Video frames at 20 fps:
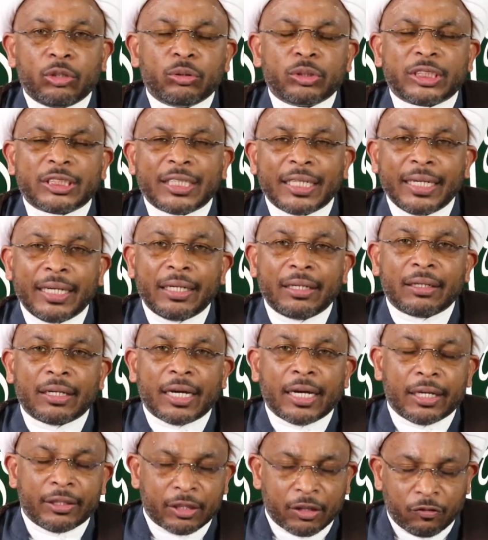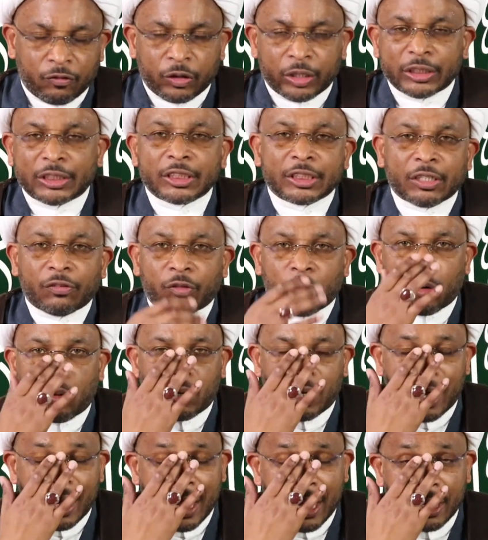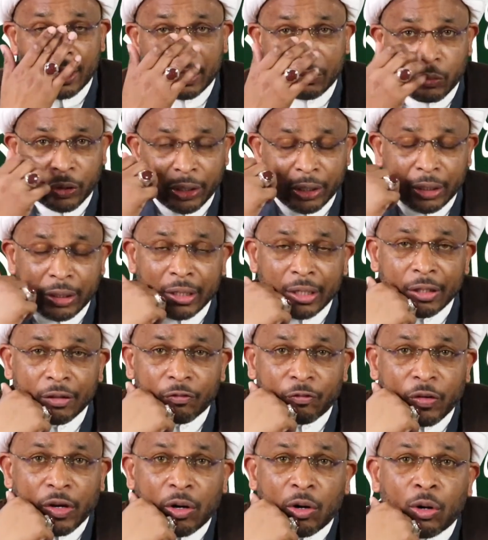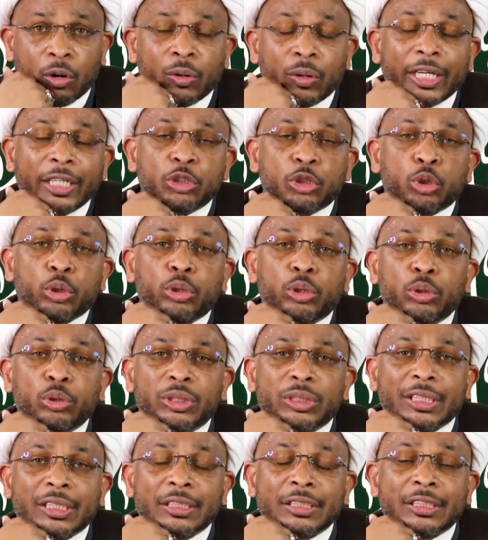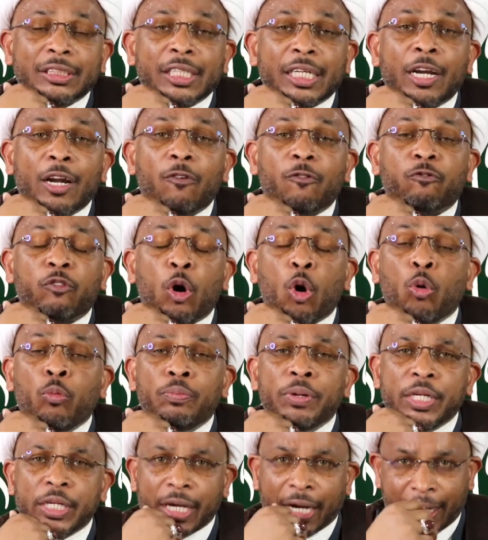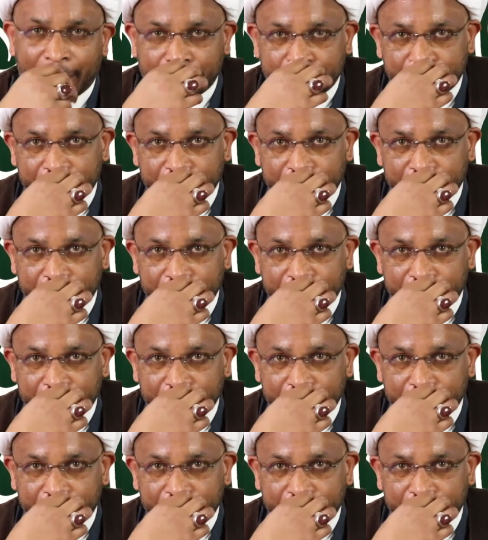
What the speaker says: see in the verses of the Quran where Pharaoh introduces xenophobia,